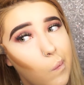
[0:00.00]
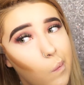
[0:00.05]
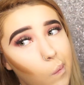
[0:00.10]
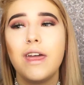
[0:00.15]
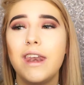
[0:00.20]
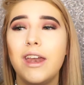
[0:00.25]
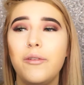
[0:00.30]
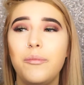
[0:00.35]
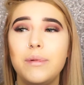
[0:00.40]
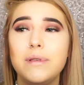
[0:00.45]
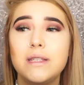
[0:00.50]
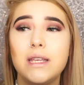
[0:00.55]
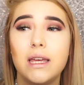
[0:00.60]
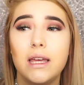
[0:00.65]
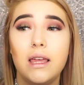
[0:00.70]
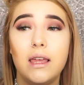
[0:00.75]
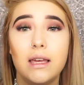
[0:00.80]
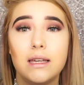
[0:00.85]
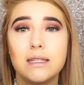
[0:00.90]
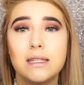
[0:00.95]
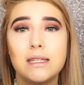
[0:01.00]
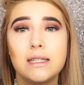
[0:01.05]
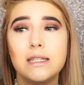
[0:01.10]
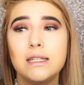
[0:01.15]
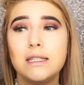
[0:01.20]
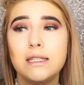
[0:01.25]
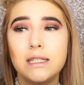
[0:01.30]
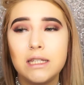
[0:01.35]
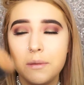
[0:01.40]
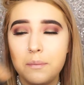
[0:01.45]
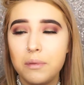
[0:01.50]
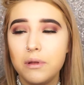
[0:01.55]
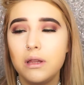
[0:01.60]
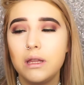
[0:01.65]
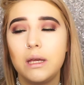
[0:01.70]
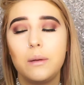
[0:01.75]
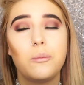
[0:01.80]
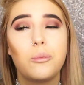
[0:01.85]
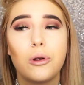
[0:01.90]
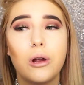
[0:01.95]
Then I've been taking a
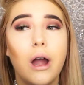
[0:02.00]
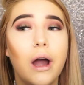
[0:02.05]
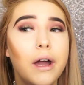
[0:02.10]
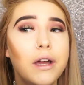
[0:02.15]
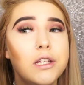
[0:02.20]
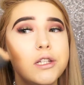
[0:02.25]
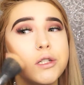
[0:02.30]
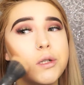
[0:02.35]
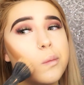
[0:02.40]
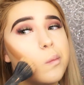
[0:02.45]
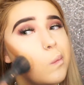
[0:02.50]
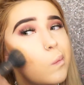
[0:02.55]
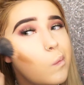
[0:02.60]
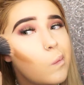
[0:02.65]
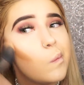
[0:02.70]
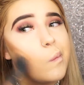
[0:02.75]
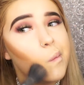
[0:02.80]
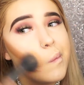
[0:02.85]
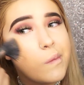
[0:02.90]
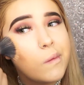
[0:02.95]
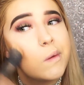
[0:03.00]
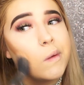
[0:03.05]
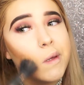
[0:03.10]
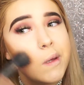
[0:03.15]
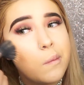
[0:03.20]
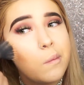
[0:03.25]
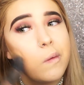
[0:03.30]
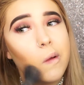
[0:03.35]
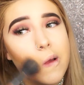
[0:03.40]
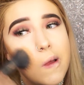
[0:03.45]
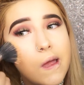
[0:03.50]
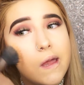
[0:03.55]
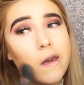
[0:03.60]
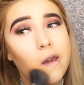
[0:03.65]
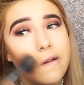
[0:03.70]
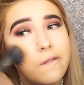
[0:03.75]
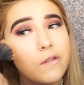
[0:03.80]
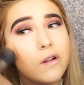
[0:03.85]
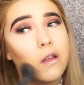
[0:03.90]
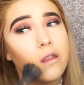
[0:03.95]
stippling brush to blend
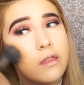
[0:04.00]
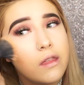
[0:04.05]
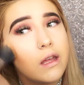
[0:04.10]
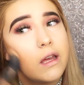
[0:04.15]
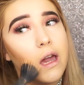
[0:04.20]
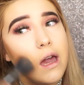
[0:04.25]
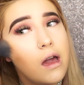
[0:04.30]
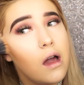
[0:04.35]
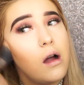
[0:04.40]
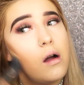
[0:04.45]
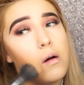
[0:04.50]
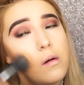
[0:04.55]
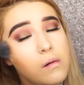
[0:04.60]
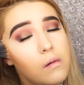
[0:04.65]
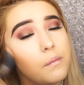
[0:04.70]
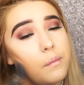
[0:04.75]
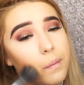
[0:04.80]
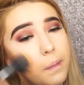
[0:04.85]
everything out.